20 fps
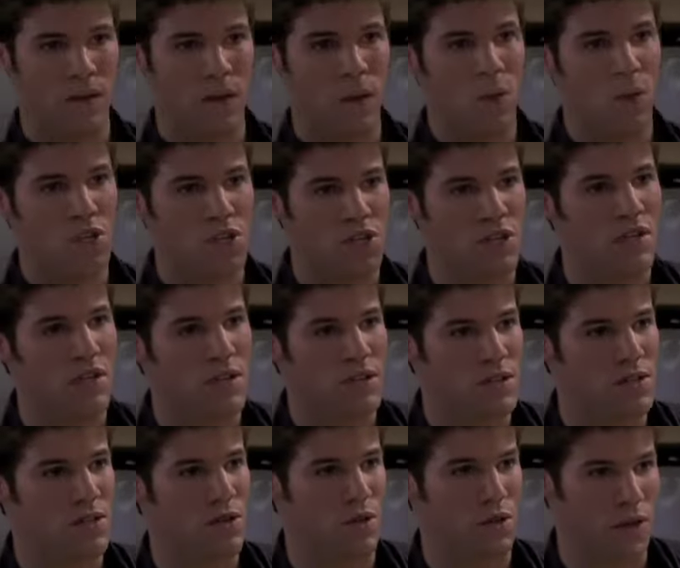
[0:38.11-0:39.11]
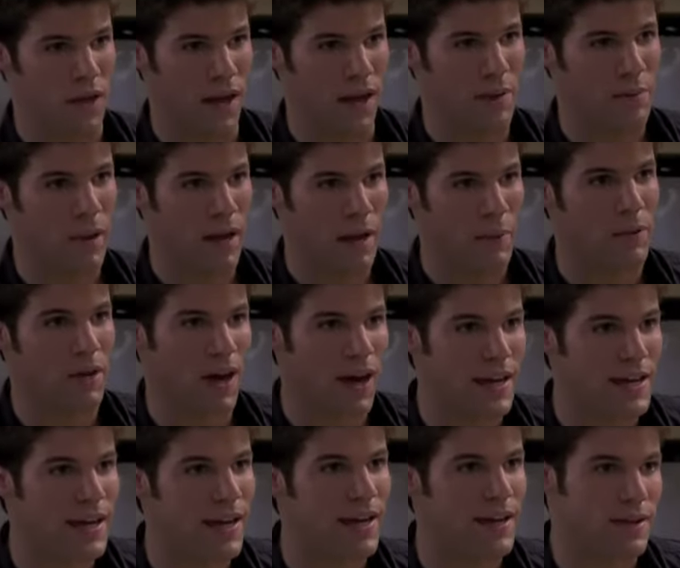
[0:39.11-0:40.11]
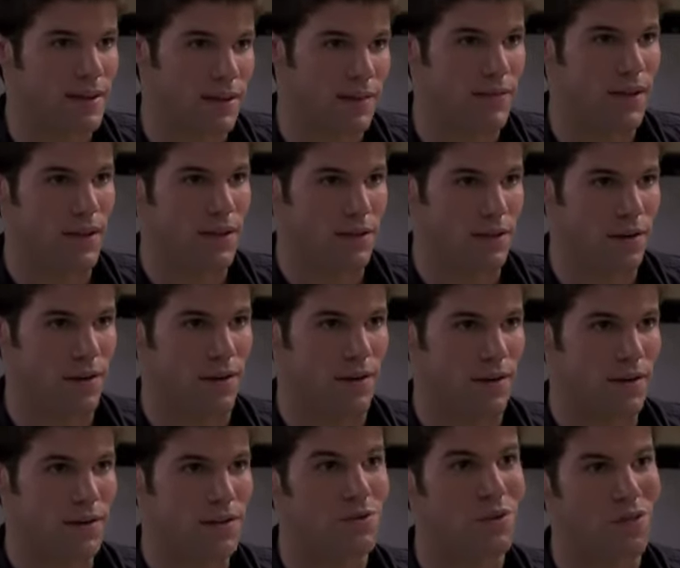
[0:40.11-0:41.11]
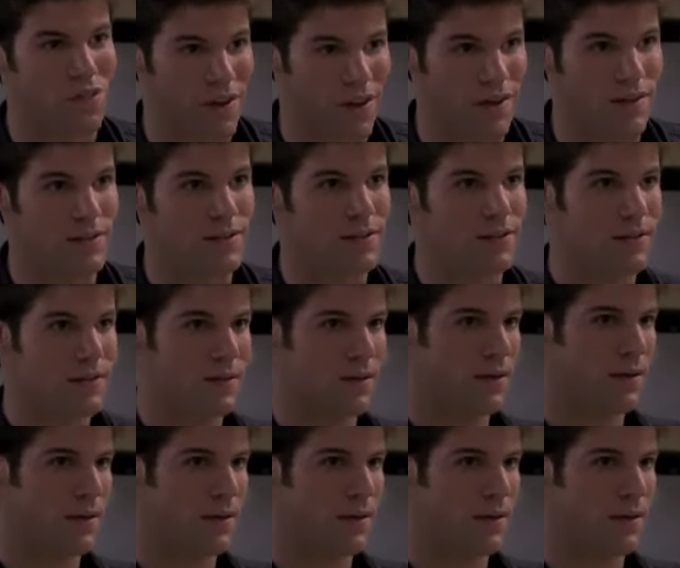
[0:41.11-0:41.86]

What she needs is her dad back, but I can't give that to her. So thanks.